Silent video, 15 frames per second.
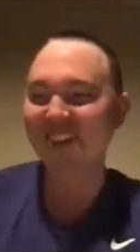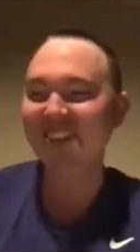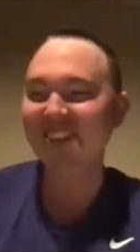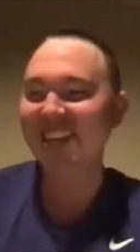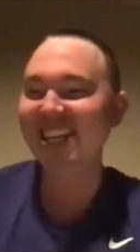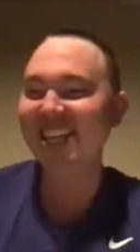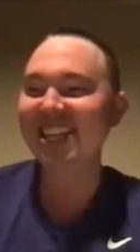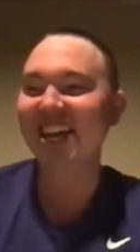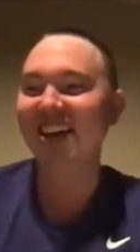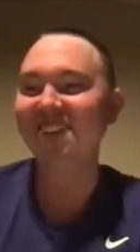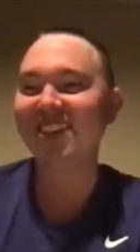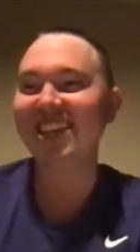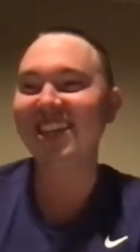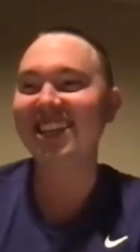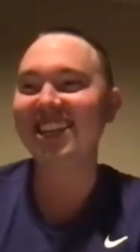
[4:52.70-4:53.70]
I mean,
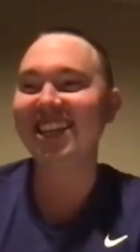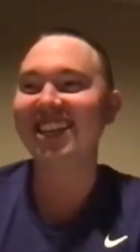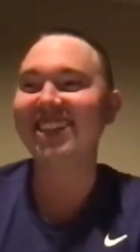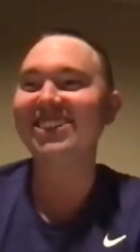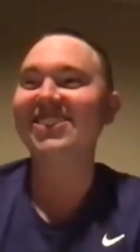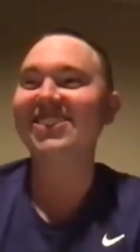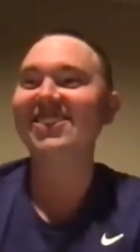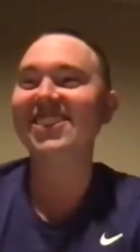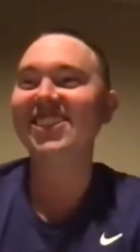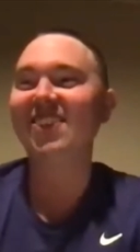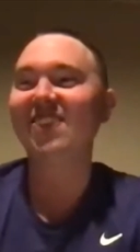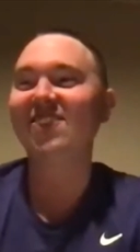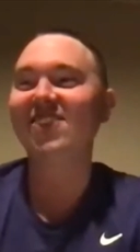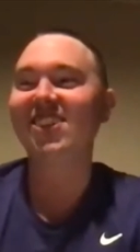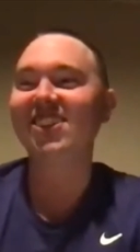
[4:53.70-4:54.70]
I'm getting into
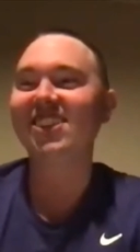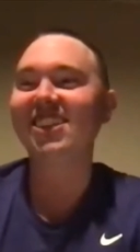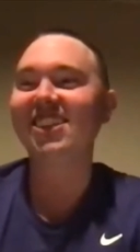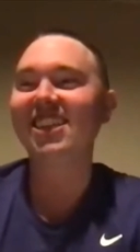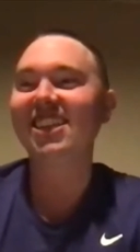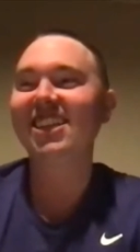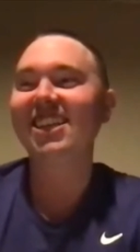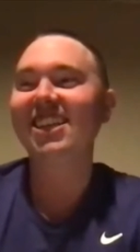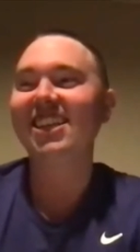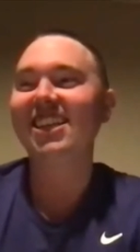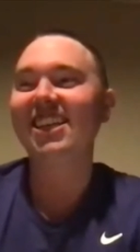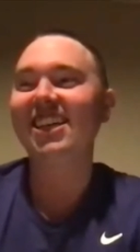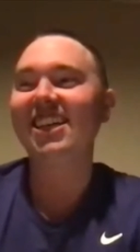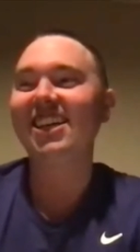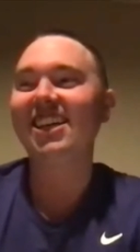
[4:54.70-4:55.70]
it, but
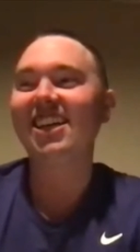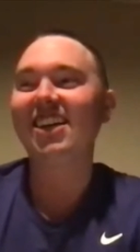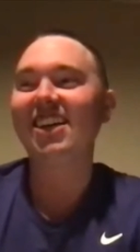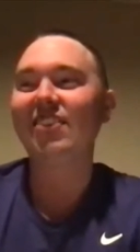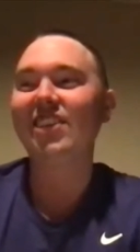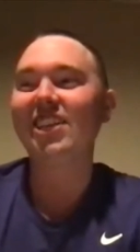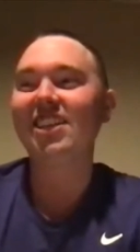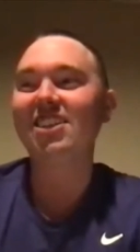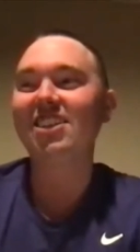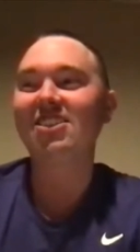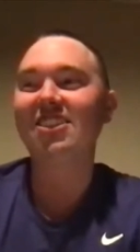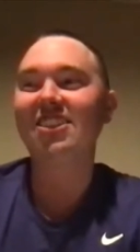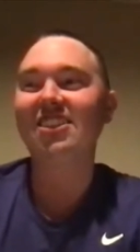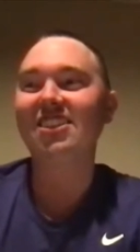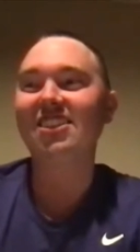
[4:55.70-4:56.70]
yeah, I mean, I
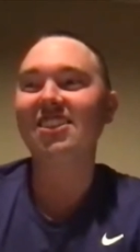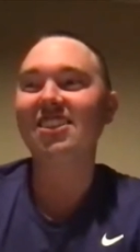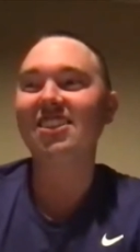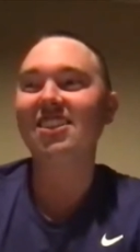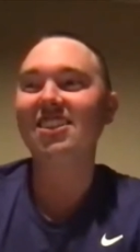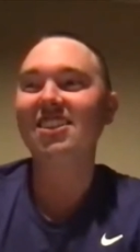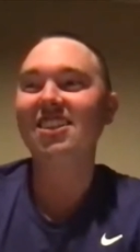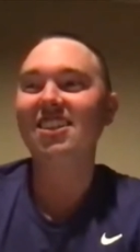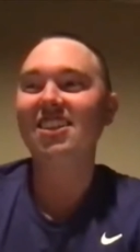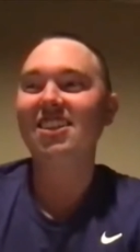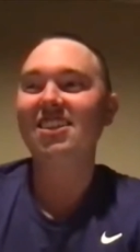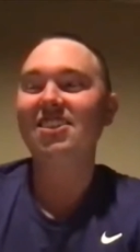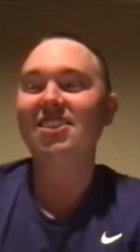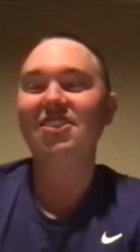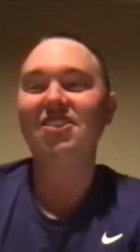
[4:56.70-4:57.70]
try to
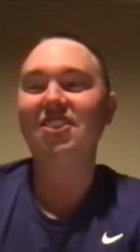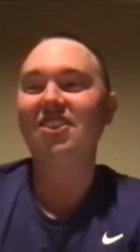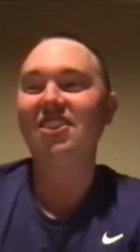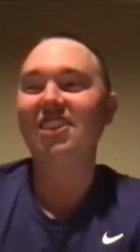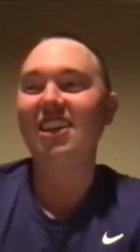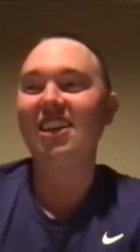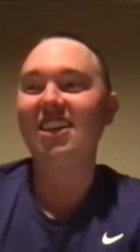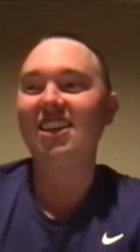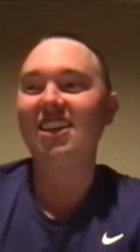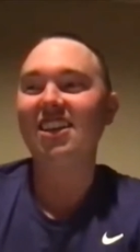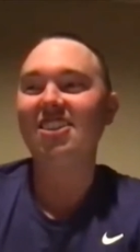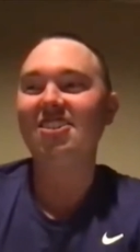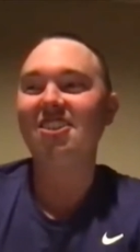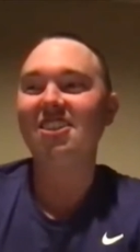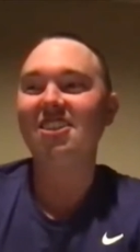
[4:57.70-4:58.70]
do all that.
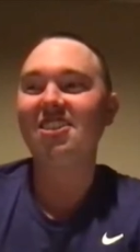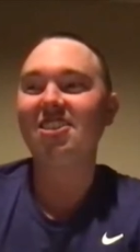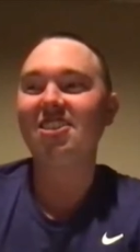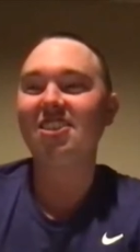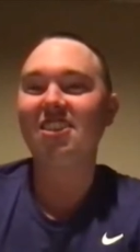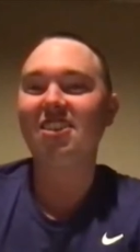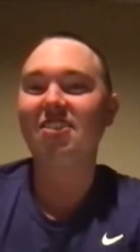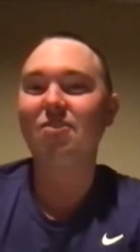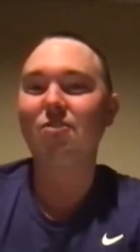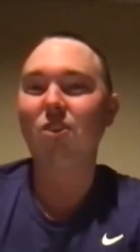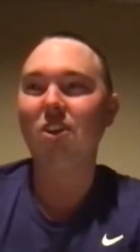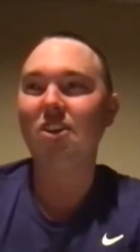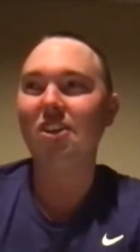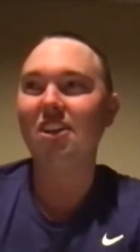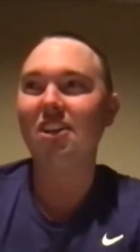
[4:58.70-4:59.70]
I try to drink
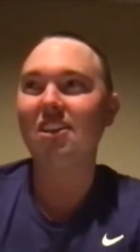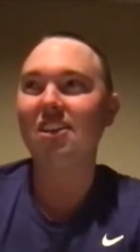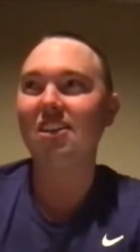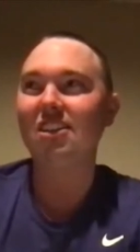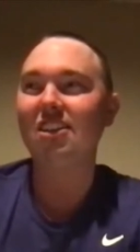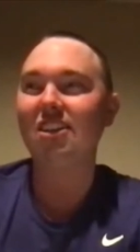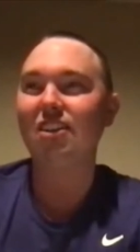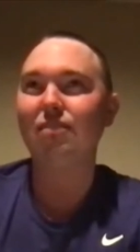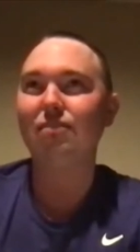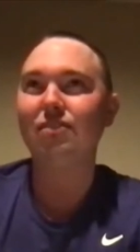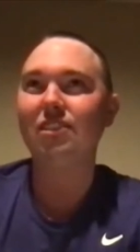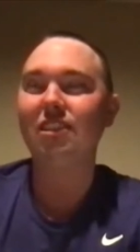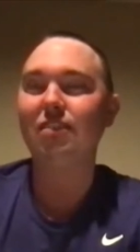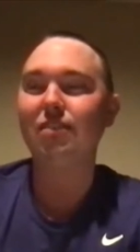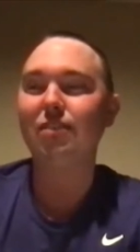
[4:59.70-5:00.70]
water,
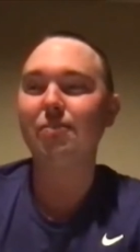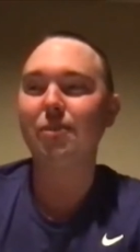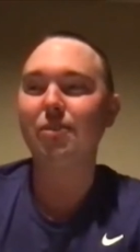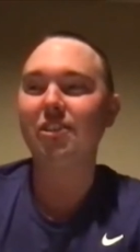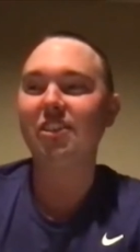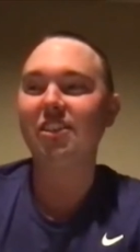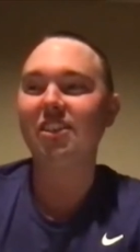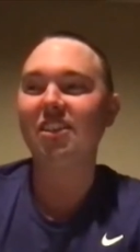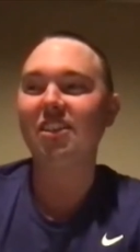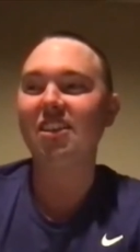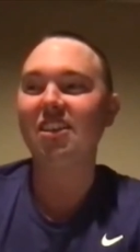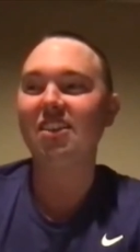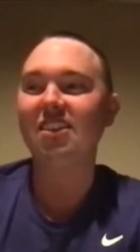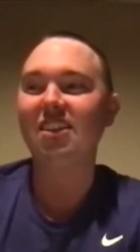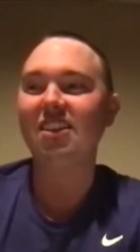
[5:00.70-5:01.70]
coffee every morning,
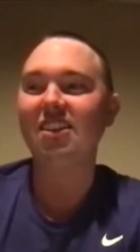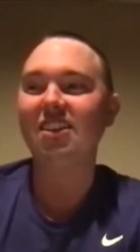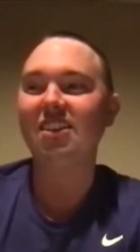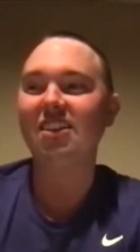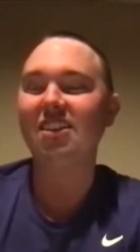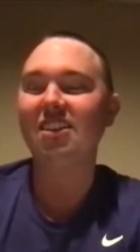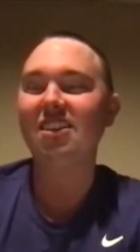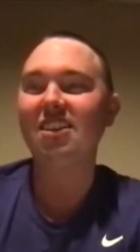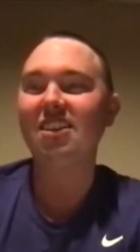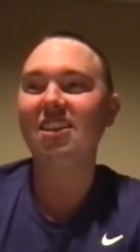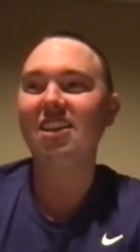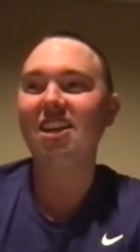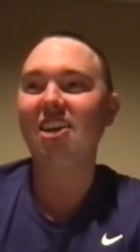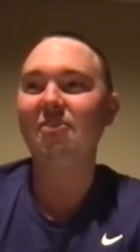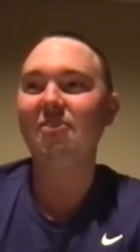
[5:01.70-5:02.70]
and then,
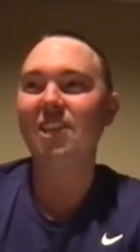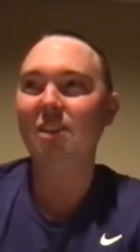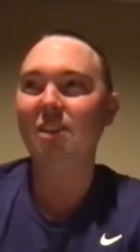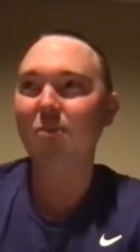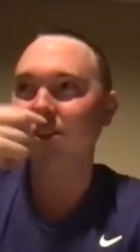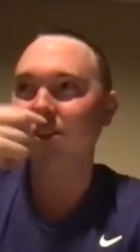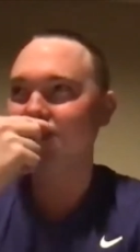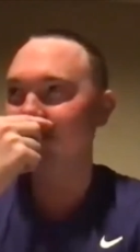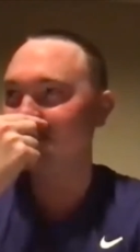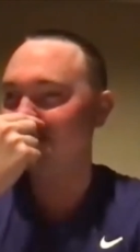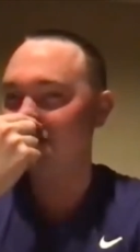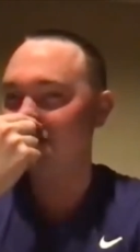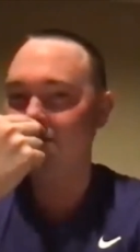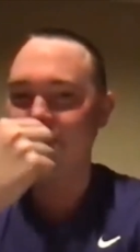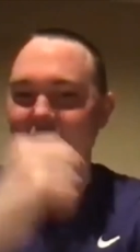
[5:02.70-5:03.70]
I mean, I'm also going to